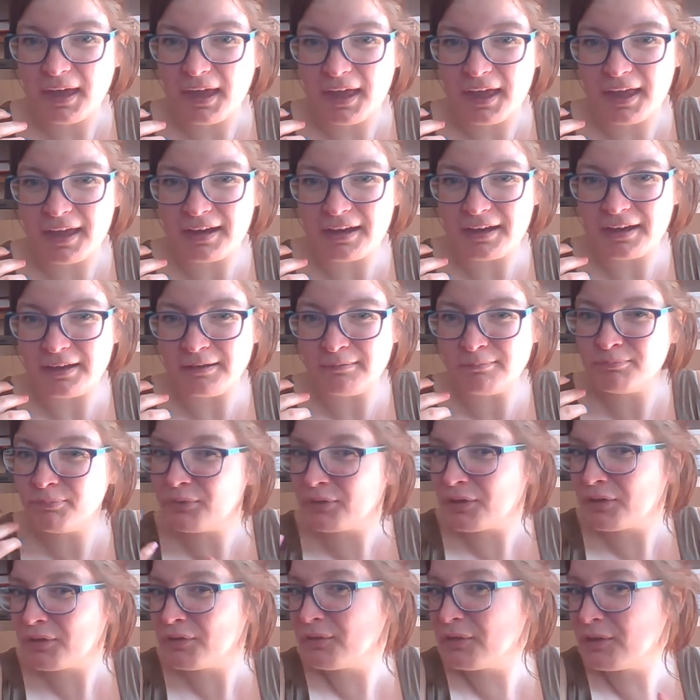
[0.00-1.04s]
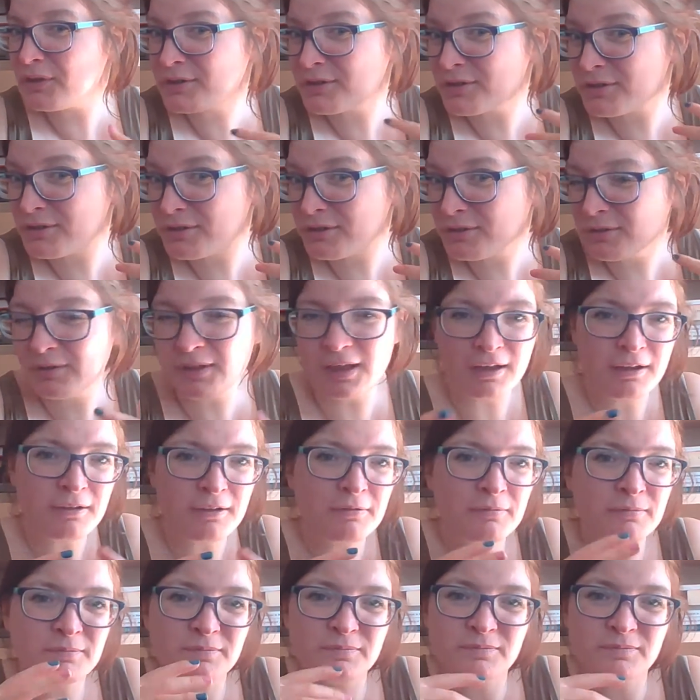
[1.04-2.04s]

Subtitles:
book version, or like